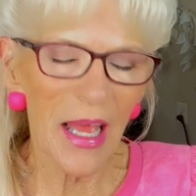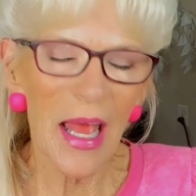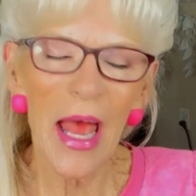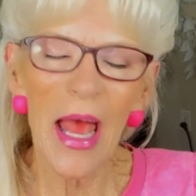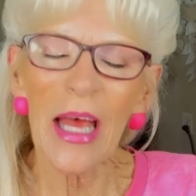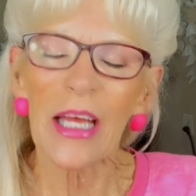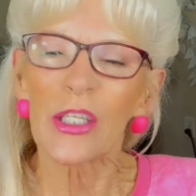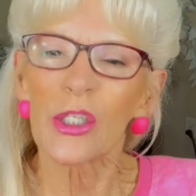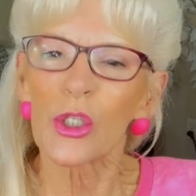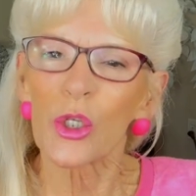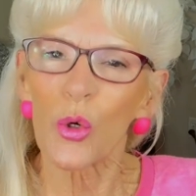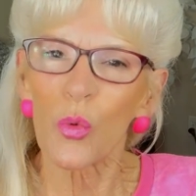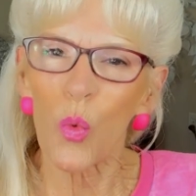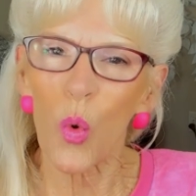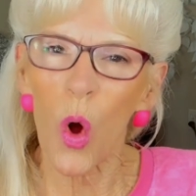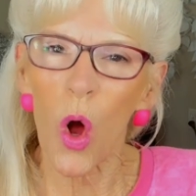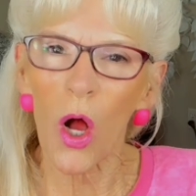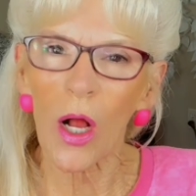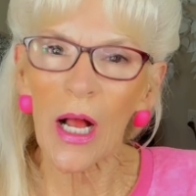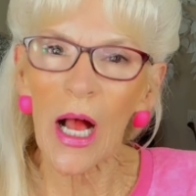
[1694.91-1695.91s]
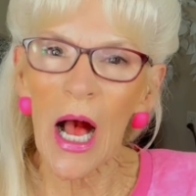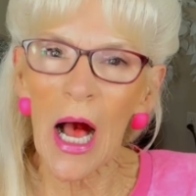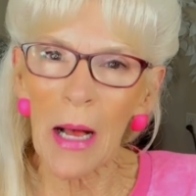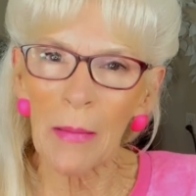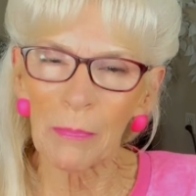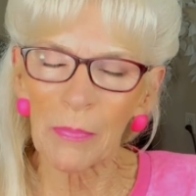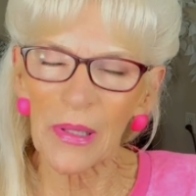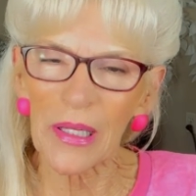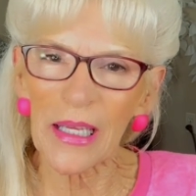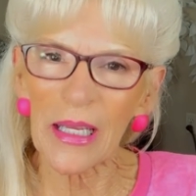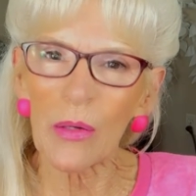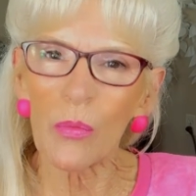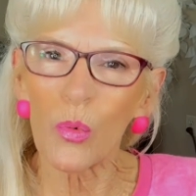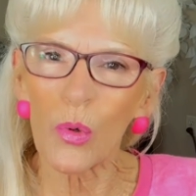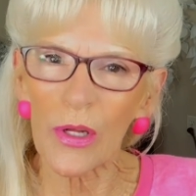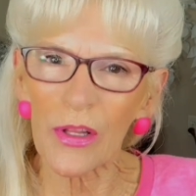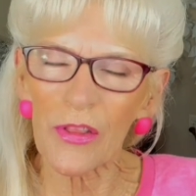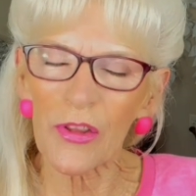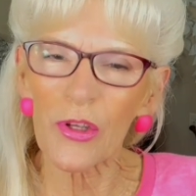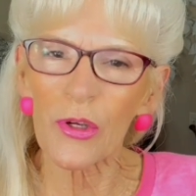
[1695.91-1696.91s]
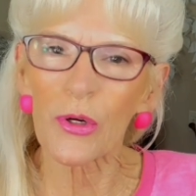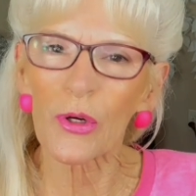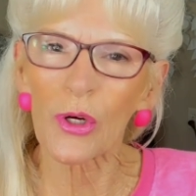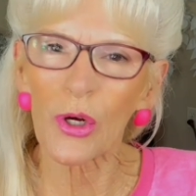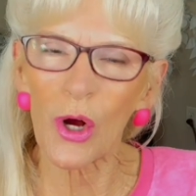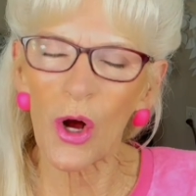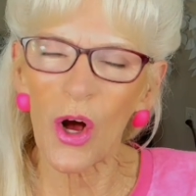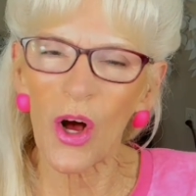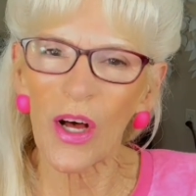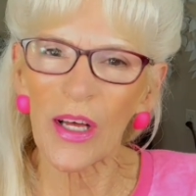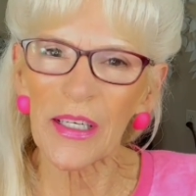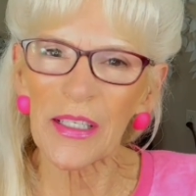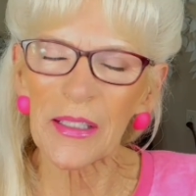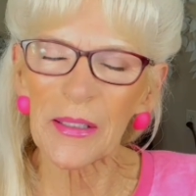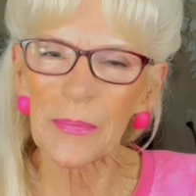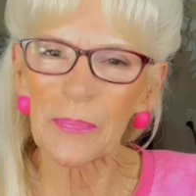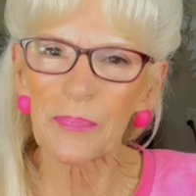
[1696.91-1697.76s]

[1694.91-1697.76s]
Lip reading: and to walk humbly with your God.